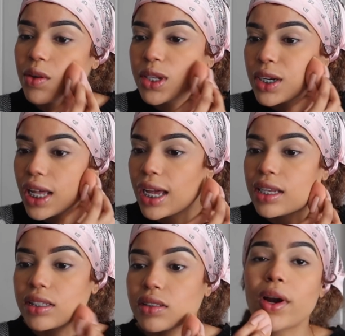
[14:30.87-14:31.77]
whether that
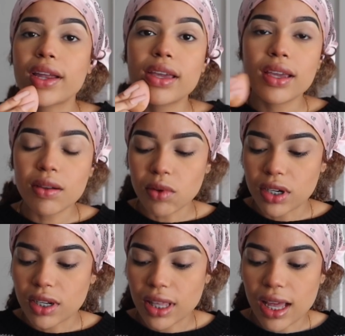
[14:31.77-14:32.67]
is working,
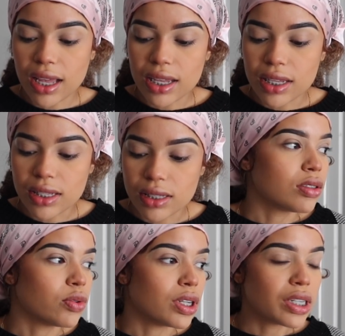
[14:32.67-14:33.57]
whether that is
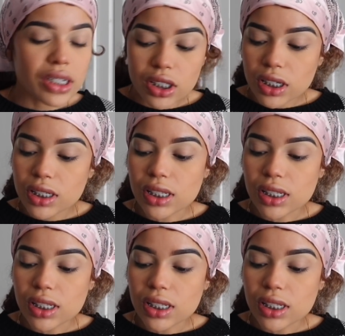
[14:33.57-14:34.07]
doing dishes,